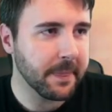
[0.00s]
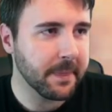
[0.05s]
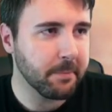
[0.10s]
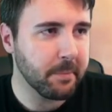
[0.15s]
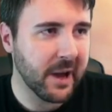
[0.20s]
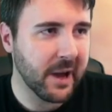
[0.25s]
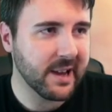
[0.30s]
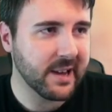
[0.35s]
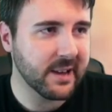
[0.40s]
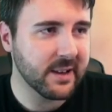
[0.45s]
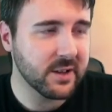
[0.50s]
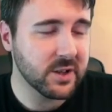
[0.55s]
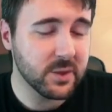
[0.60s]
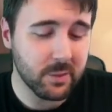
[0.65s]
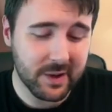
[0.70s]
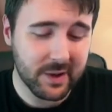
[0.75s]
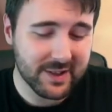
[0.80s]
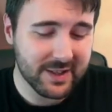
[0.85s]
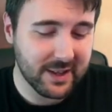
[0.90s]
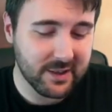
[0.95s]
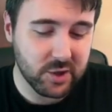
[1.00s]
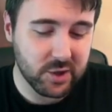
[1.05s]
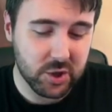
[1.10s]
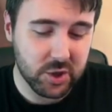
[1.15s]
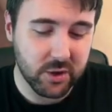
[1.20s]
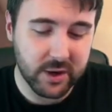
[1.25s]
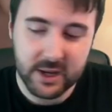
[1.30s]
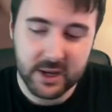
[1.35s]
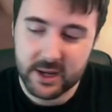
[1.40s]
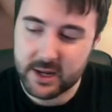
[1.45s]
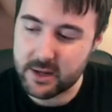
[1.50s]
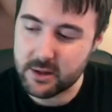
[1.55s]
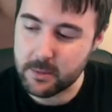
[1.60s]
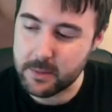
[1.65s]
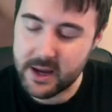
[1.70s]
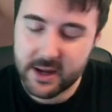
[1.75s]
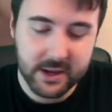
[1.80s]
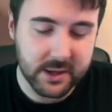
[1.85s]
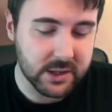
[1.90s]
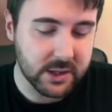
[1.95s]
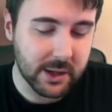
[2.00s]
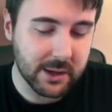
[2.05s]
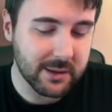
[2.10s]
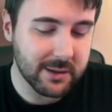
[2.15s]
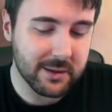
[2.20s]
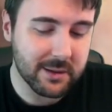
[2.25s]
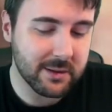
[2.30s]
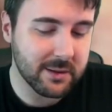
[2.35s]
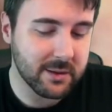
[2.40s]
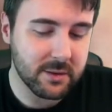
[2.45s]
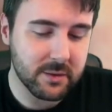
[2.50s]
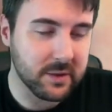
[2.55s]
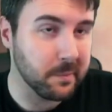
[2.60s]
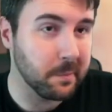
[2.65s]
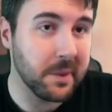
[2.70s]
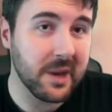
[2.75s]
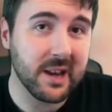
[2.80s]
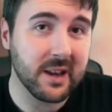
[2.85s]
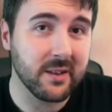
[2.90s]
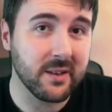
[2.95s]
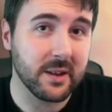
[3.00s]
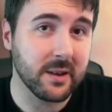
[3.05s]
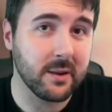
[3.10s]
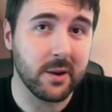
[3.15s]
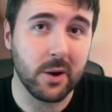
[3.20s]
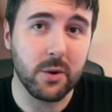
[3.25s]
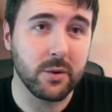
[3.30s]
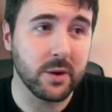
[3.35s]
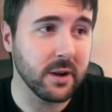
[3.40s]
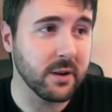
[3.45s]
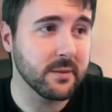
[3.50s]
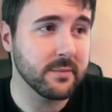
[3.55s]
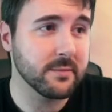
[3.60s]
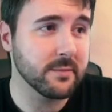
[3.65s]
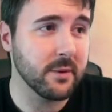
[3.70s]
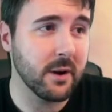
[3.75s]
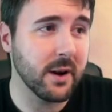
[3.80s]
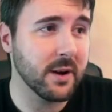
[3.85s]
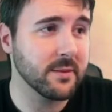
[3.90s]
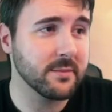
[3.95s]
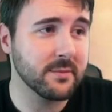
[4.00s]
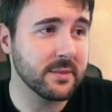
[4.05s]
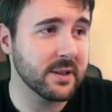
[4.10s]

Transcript: package. And when I say chunky little package, it's bigger than an ogre, right?